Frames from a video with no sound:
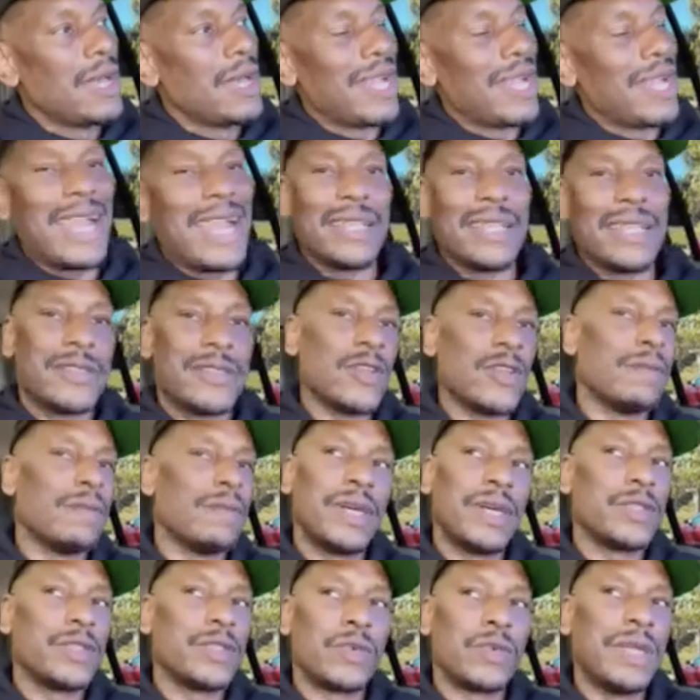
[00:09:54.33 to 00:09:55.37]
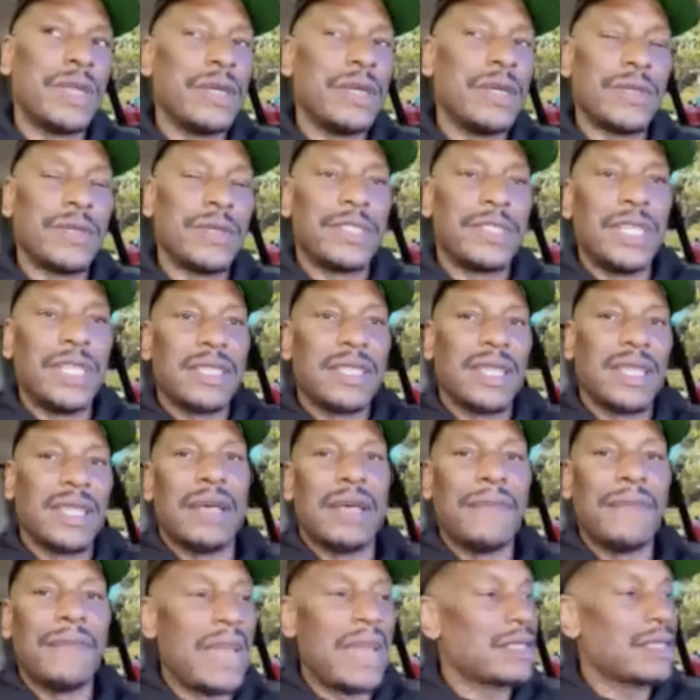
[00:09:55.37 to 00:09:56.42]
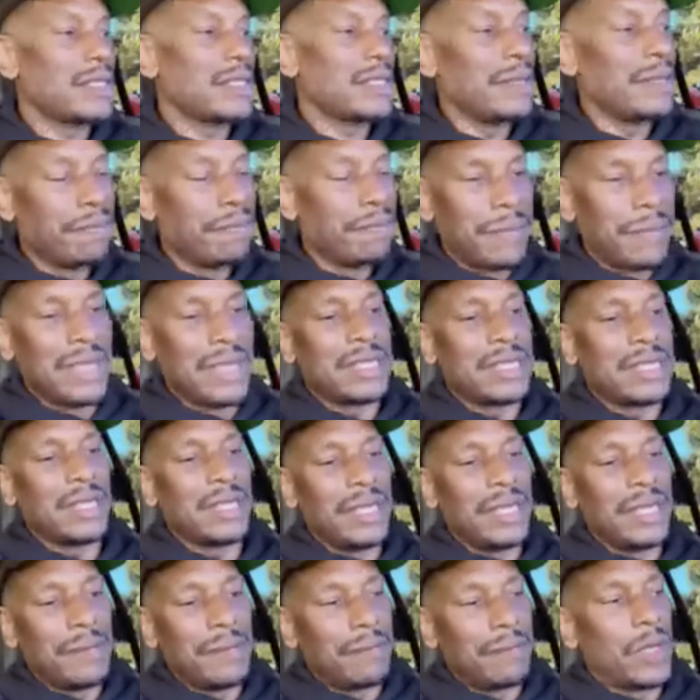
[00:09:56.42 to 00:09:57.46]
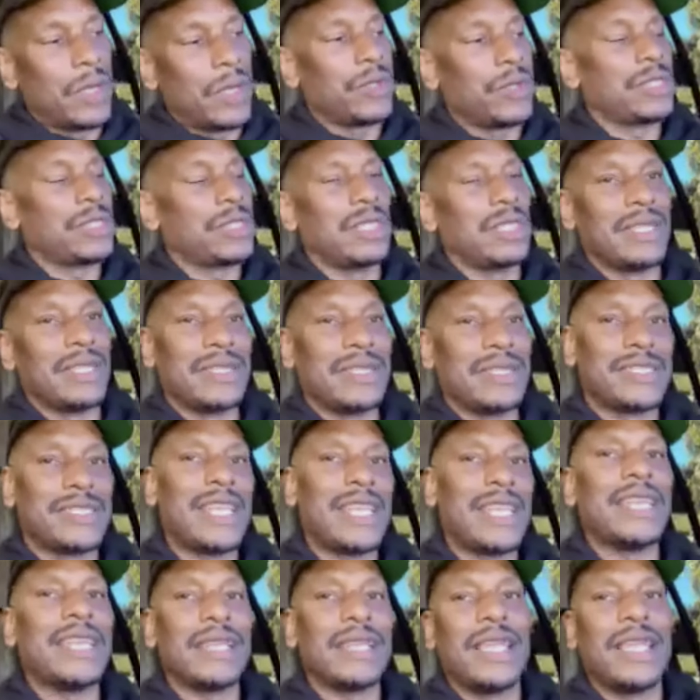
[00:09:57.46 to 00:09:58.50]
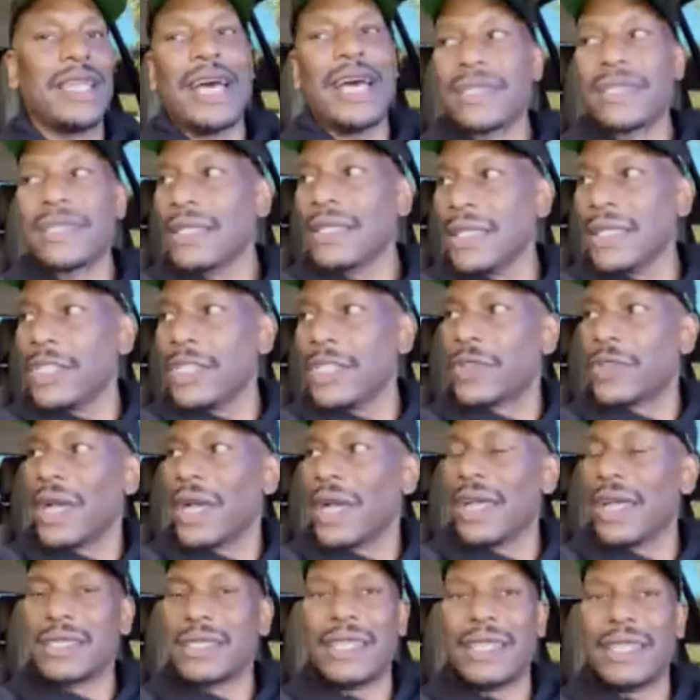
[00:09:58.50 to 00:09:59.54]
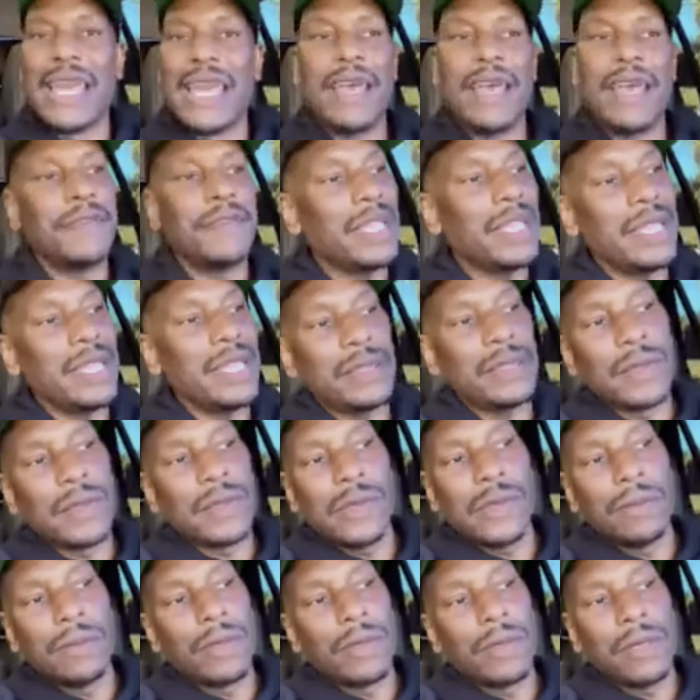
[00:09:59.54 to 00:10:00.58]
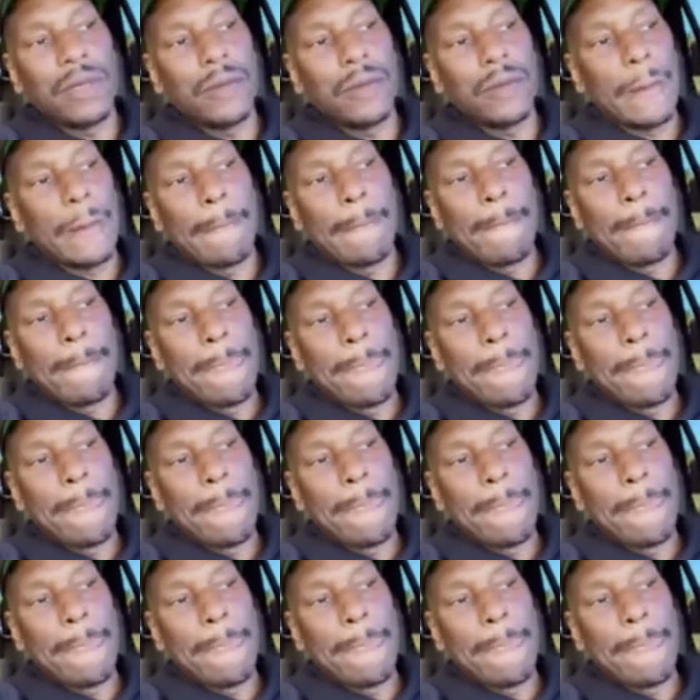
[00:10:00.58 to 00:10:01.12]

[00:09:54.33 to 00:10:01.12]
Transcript: I got so much real shit that I'm actually mentally, emotionally, and psychologically trying to navigate through, bro.